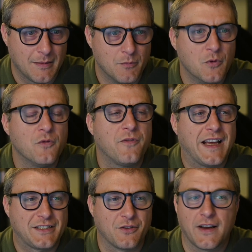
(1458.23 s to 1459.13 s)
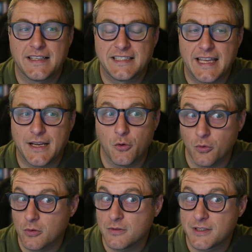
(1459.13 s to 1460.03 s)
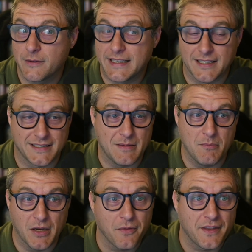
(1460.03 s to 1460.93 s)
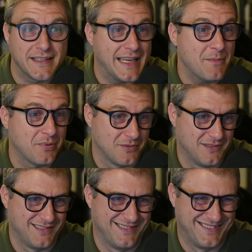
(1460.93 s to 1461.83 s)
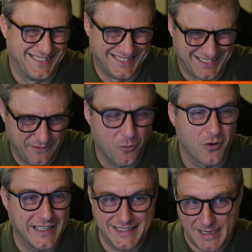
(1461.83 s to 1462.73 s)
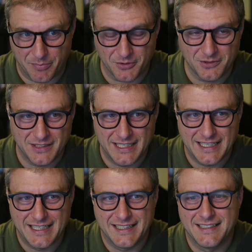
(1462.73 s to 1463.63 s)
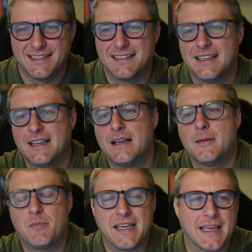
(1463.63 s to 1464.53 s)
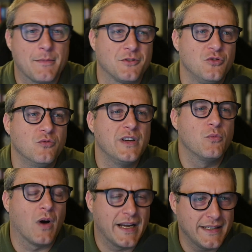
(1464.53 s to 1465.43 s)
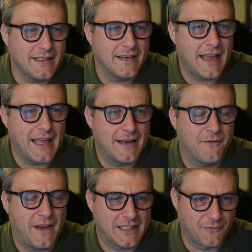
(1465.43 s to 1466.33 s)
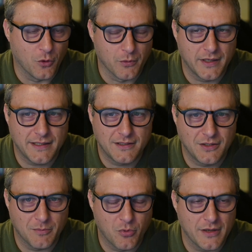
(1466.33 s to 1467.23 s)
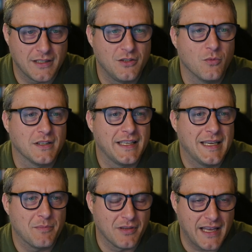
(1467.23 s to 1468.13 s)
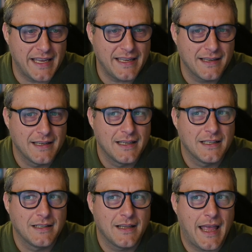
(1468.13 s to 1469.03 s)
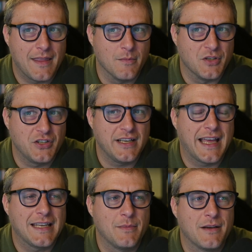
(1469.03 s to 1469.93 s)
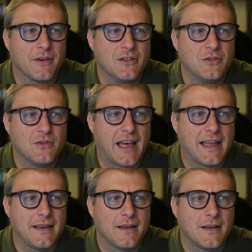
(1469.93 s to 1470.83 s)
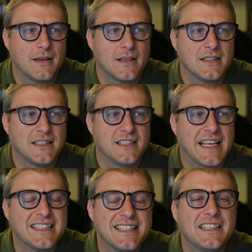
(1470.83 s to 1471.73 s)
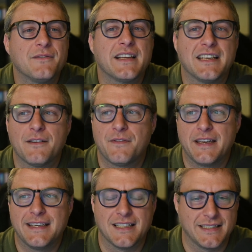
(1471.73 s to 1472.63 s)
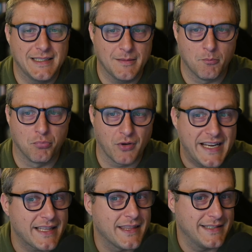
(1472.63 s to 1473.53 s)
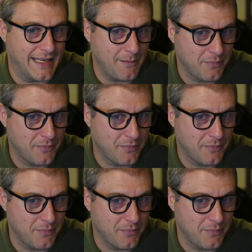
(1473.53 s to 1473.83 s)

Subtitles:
Move faster and stay cool so it doesn't melt the tape. For example, being able to rewind it and fast forward it to the point that you want to hit play. And the machine had to be able to do that sensitively enough that it doesn't break the tape.